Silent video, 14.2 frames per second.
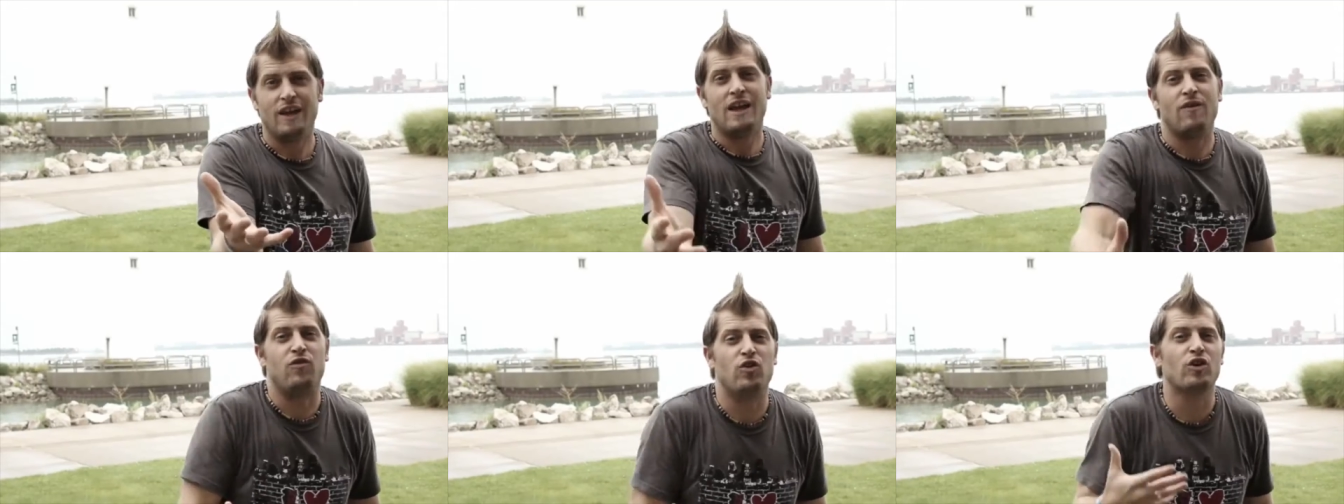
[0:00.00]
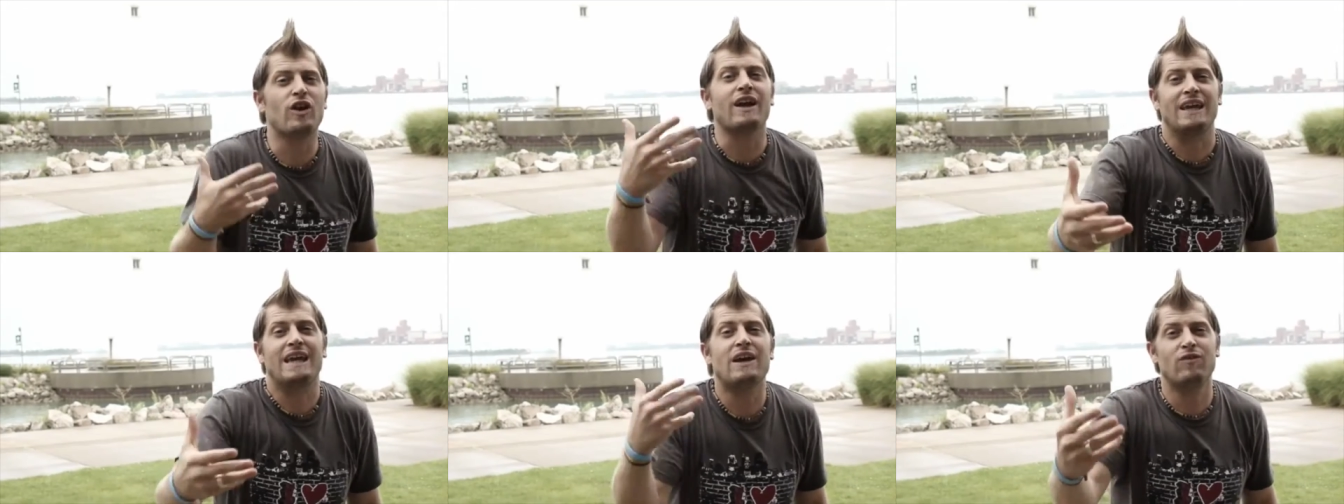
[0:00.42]
If you're
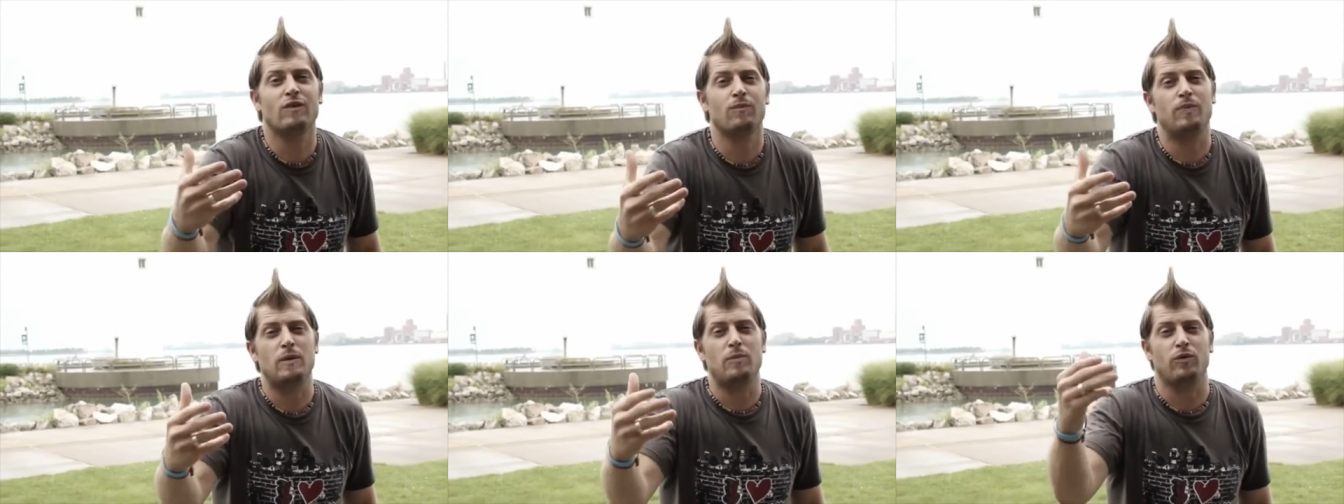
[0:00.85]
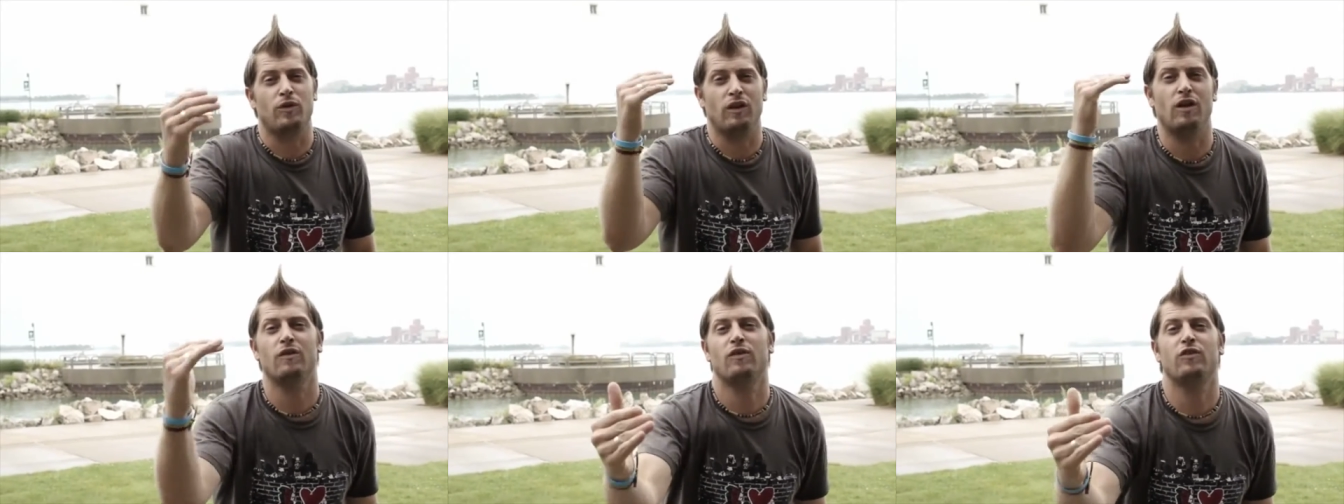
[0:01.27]
not giving people the
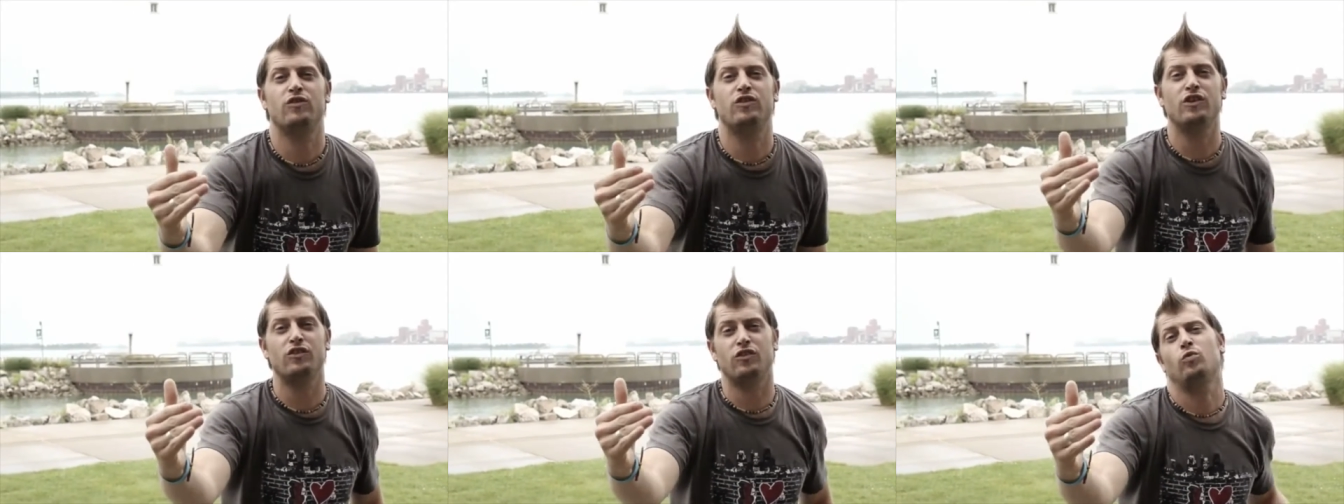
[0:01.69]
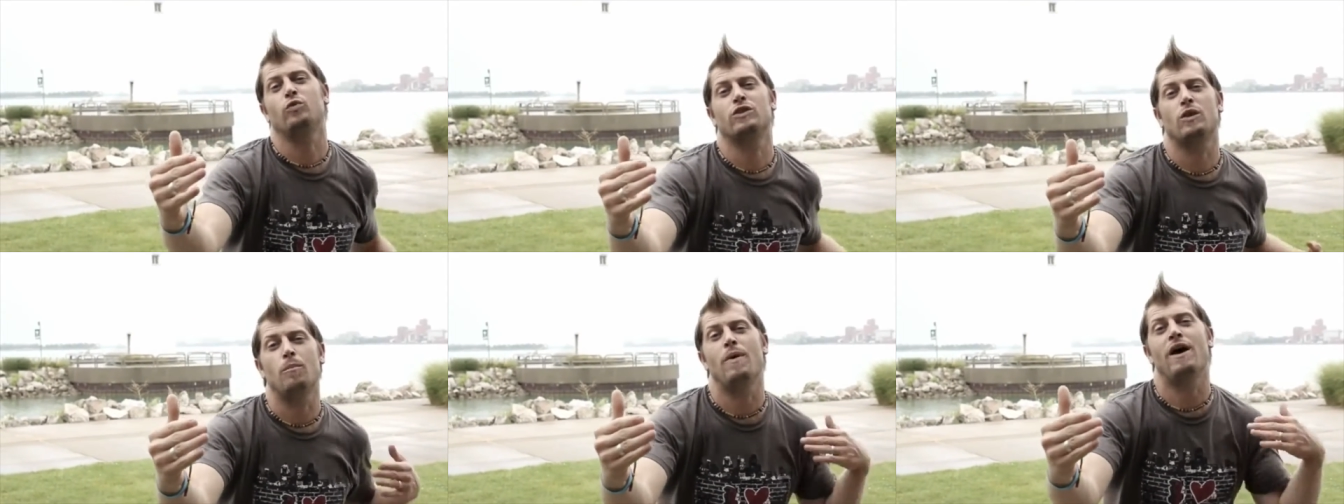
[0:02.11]
love of Jesus with
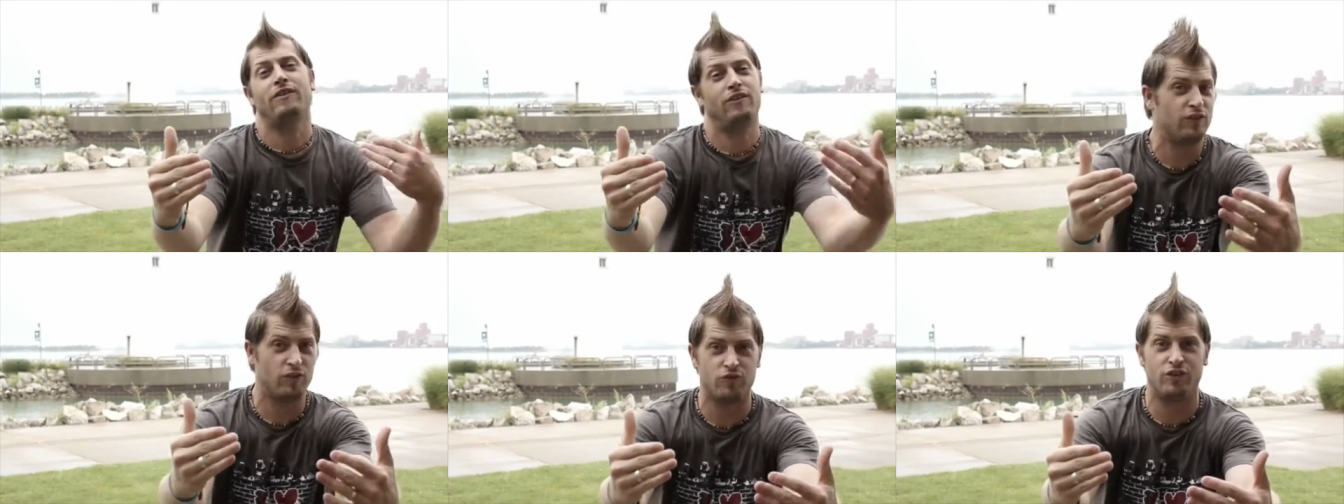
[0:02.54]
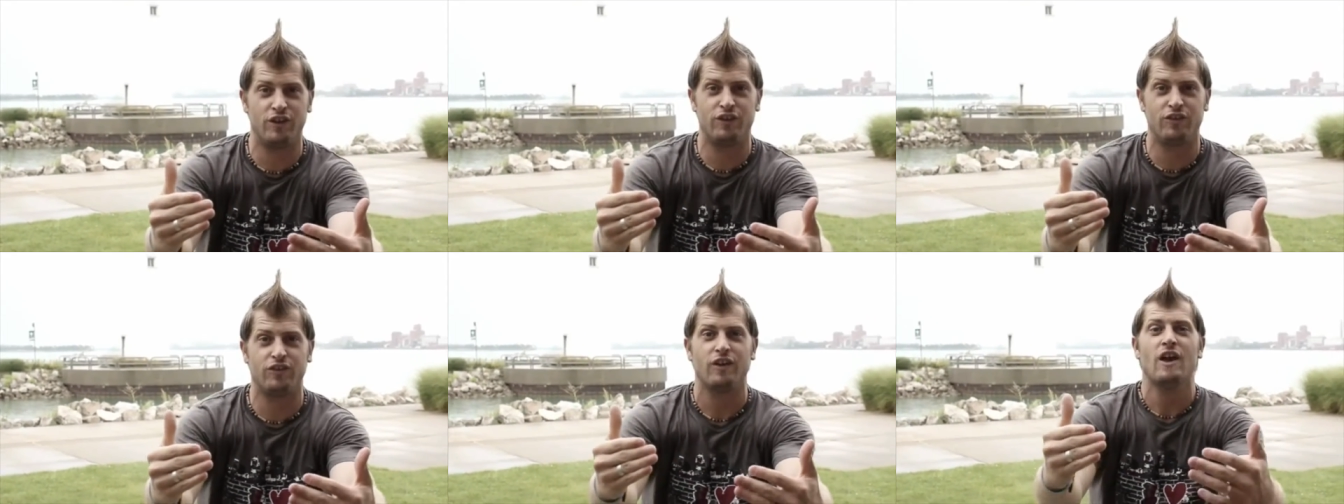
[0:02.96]
the message of
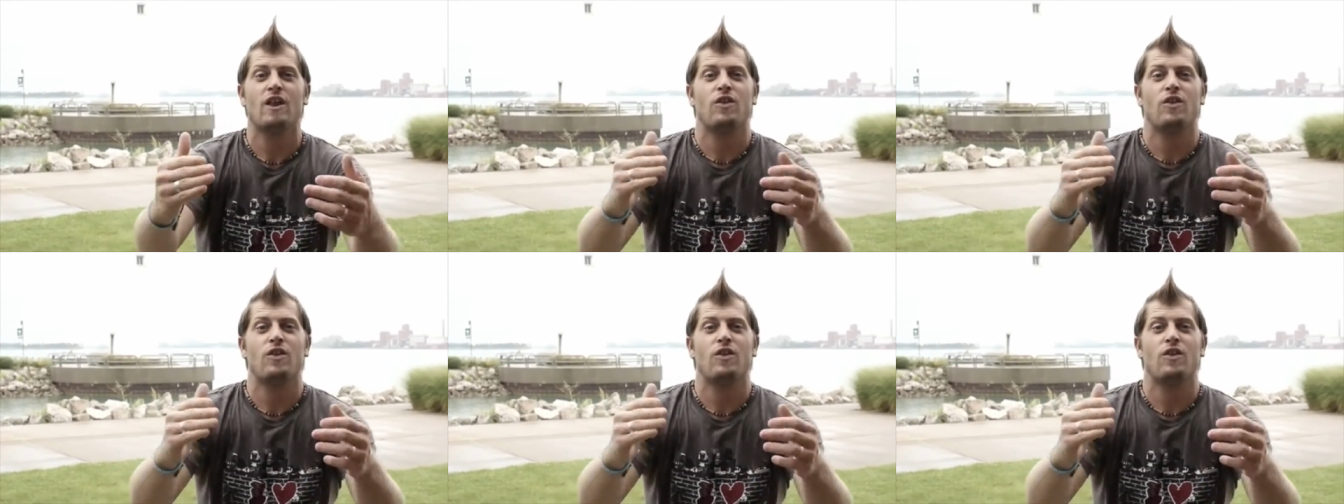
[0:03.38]
Jesus,